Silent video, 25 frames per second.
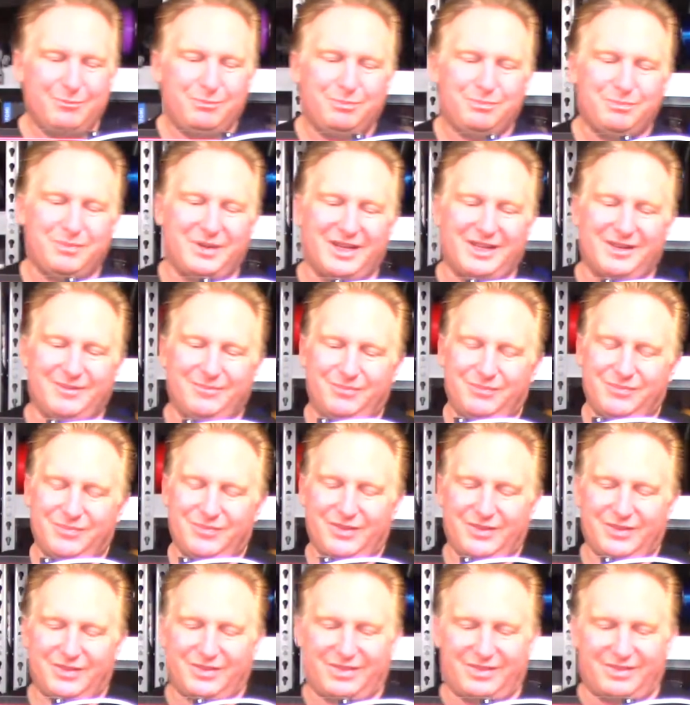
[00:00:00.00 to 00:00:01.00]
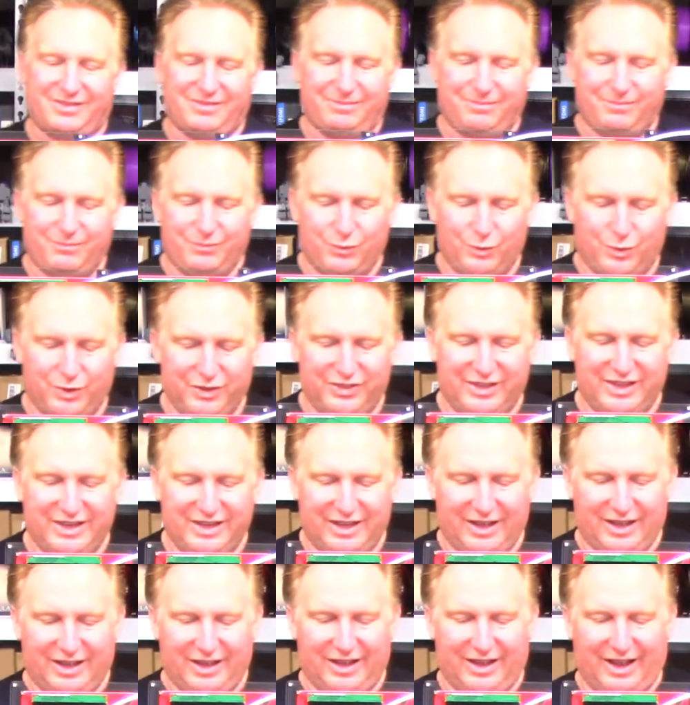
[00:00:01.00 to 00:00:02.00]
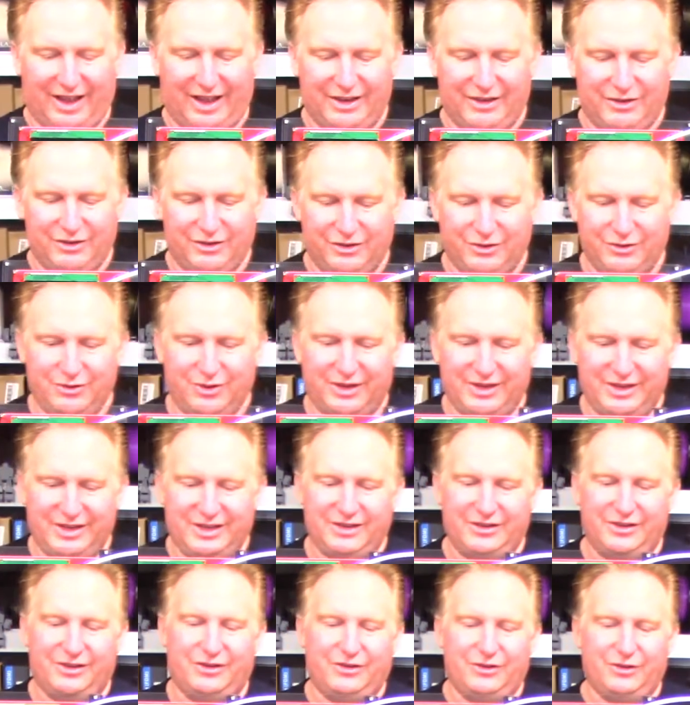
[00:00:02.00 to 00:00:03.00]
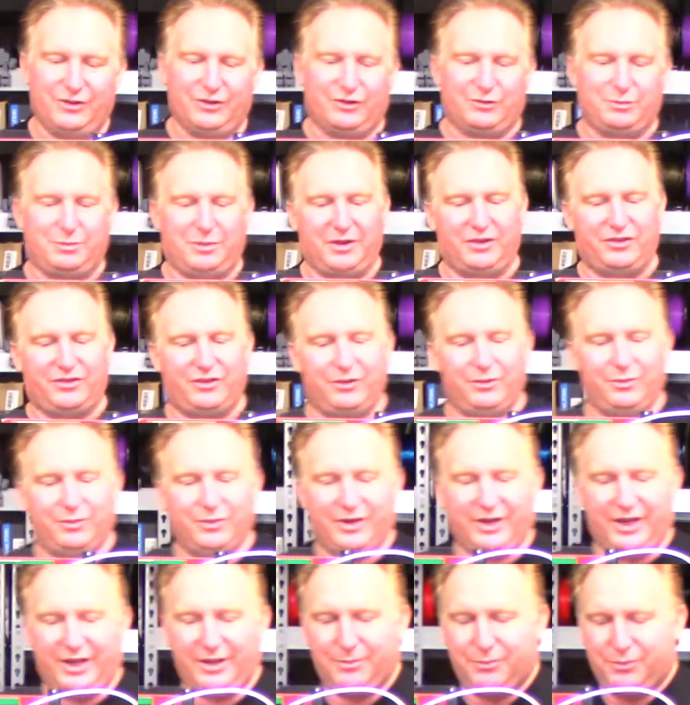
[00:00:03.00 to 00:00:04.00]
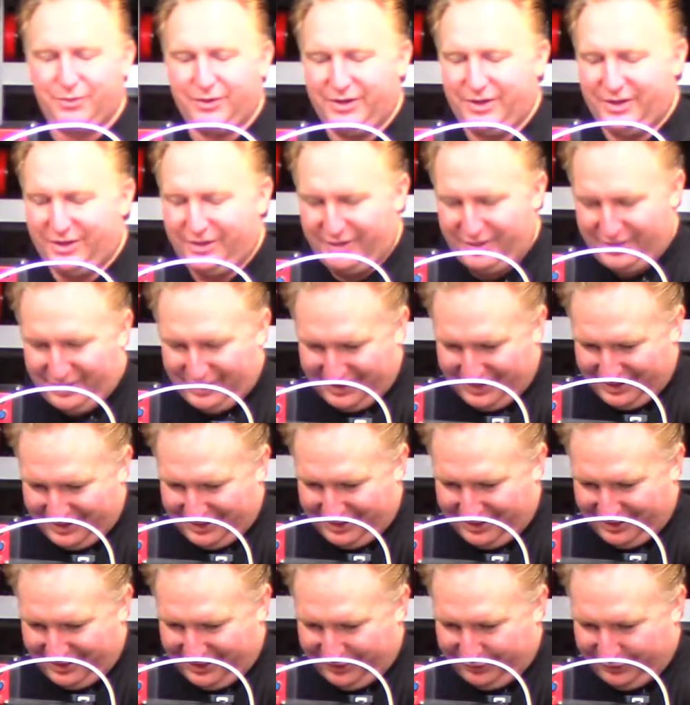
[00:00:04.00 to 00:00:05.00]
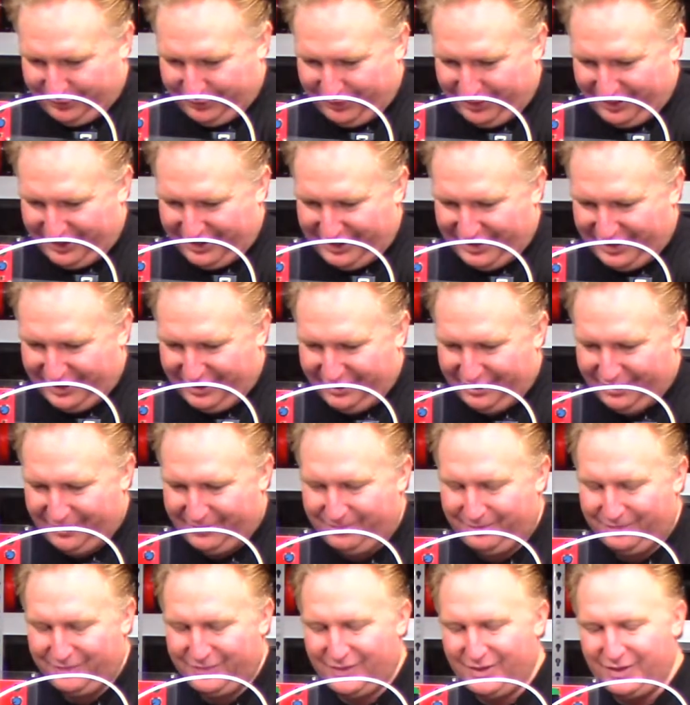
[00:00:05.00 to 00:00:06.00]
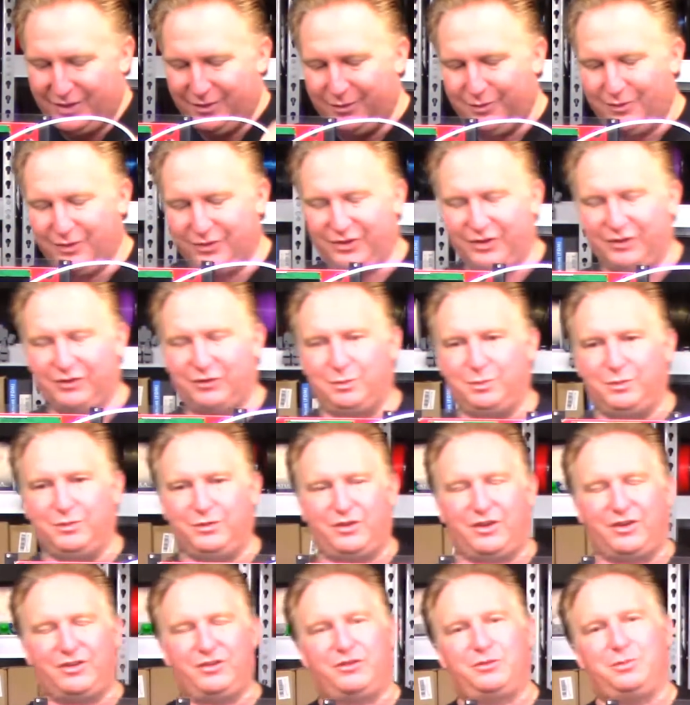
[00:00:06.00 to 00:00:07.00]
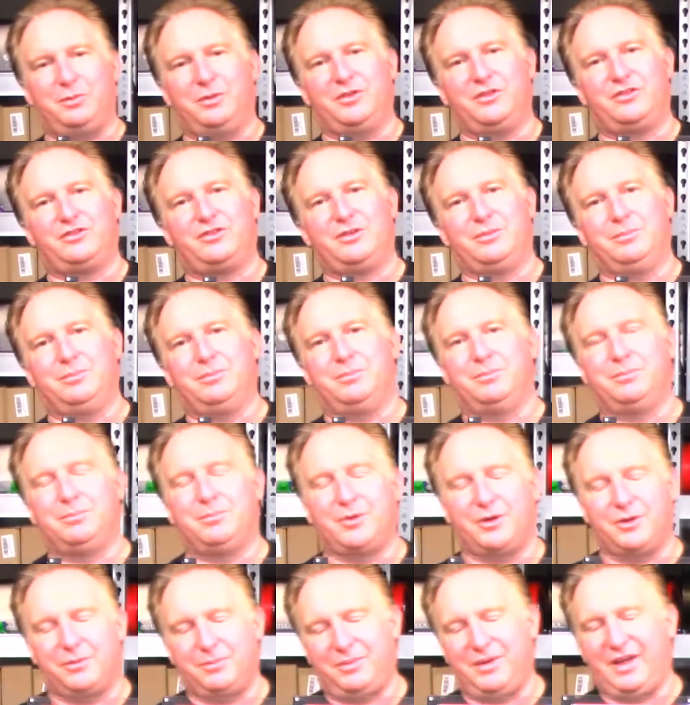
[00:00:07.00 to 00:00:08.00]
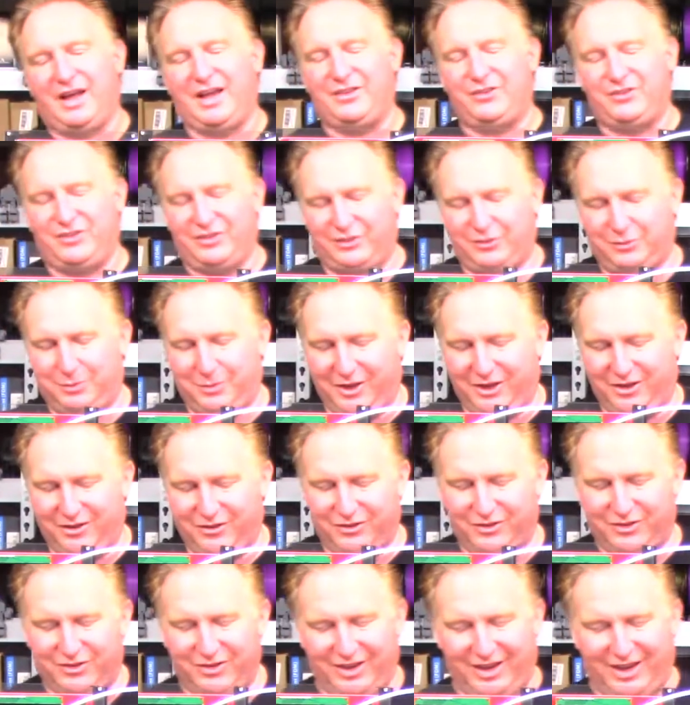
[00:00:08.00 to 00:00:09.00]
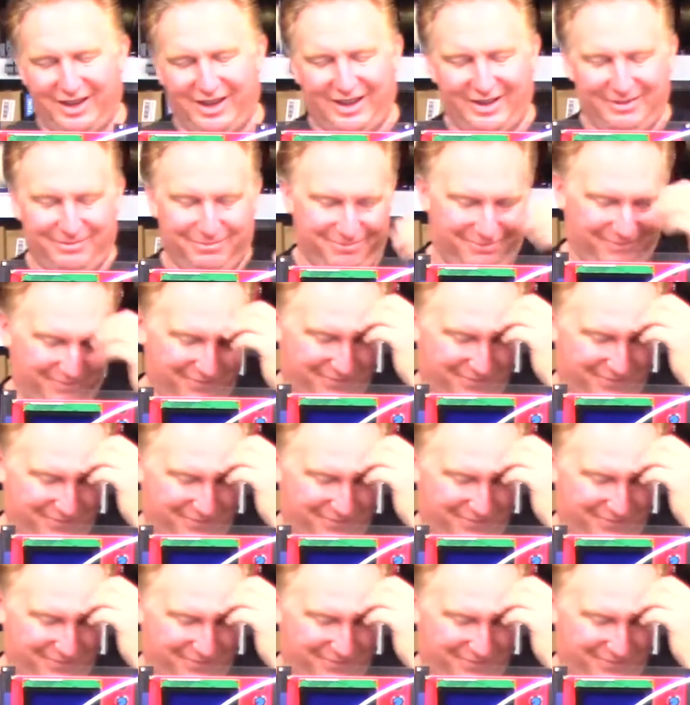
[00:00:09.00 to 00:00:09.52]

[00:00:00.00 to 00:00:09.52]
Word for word: But one thing I, I knew I needed to do, especially when I printed this one right here, was I started smelling some burnt plastic smells. And